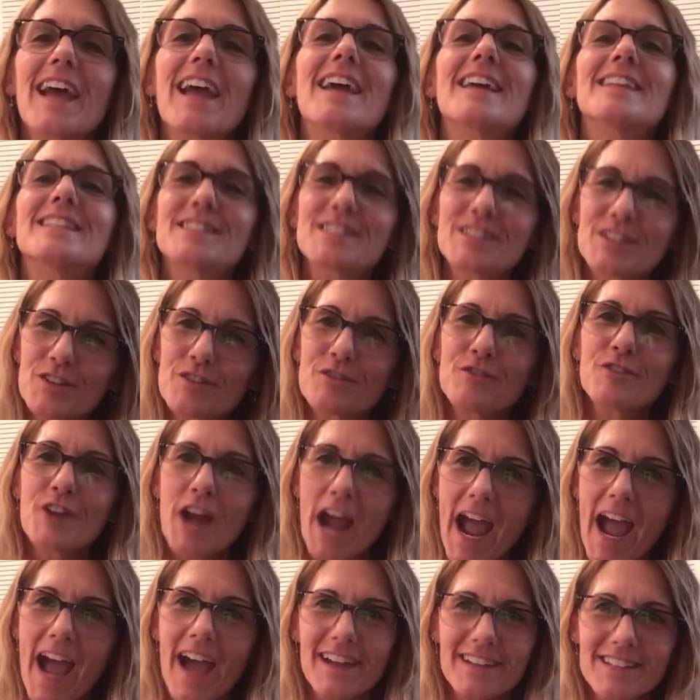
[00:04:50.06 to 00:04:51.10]
It's
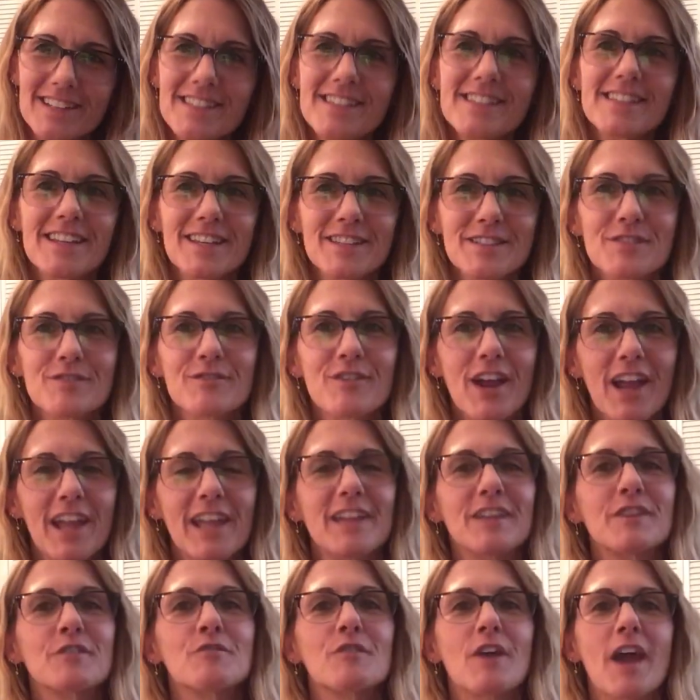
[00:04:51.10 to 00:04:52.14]
grass. That's
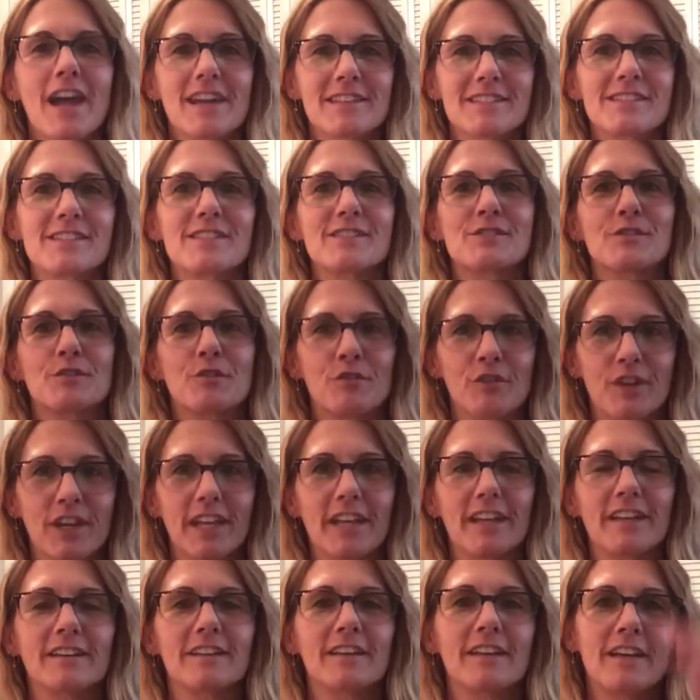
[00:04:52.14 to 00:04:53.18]
right. Grass is
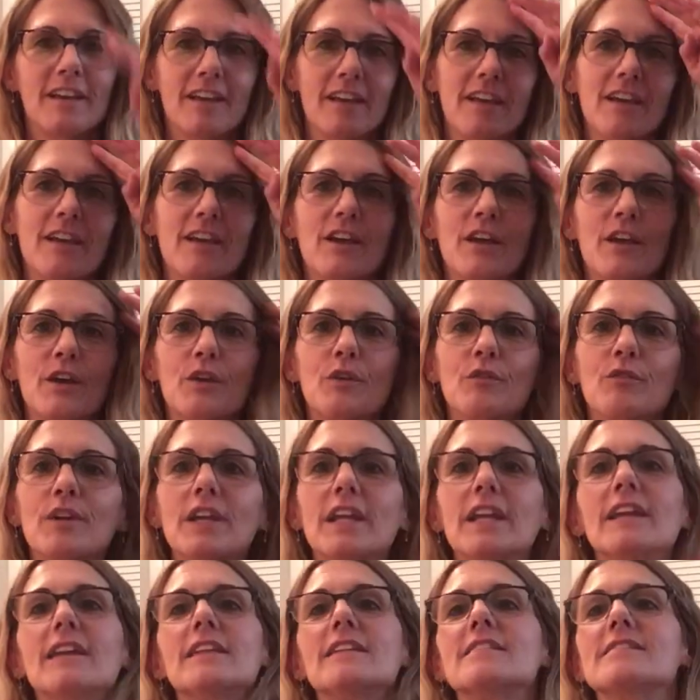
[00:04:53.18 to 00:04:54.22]
green.
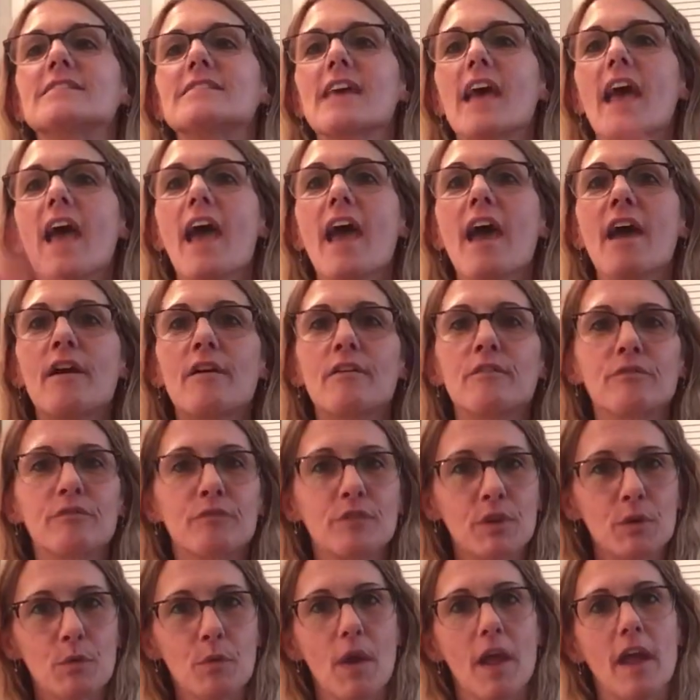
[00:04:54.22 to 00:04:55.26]
Green is
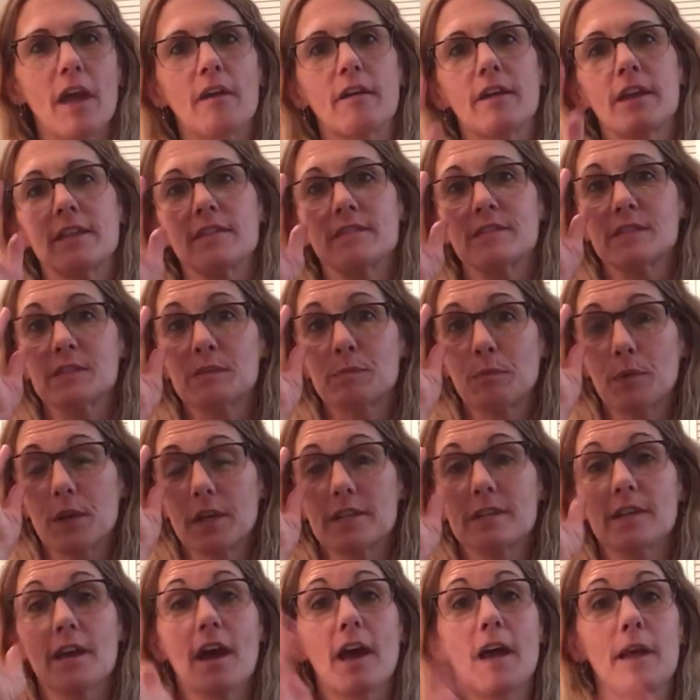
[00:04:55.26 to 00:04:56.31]
everywhere in the
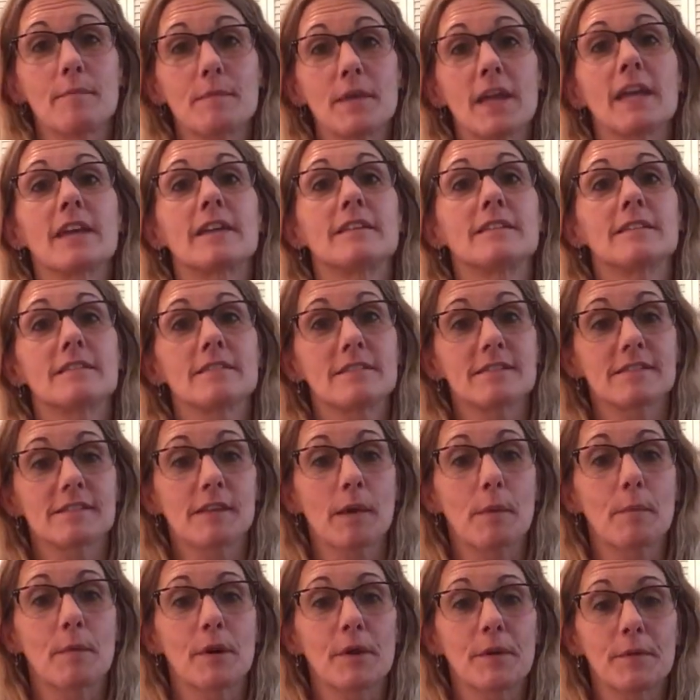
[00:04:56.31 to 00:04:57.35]
springtime and in the
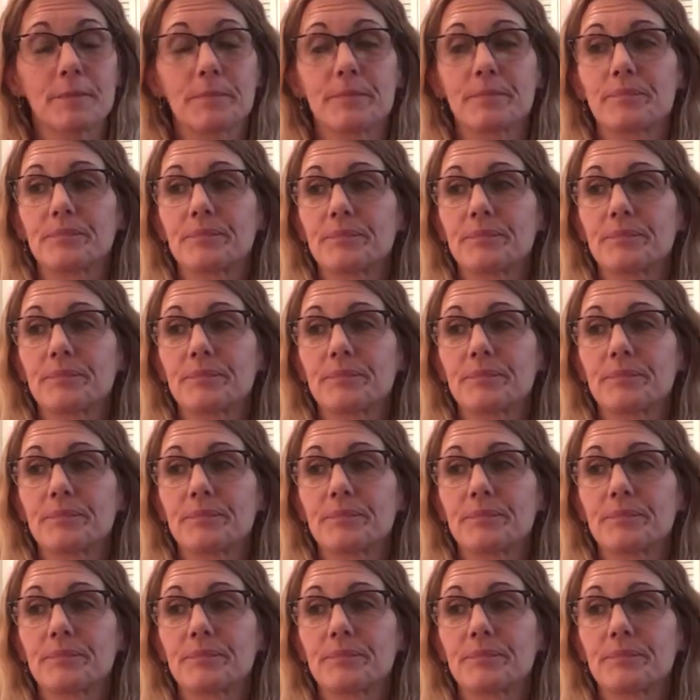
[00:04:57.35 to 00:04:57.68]
summer.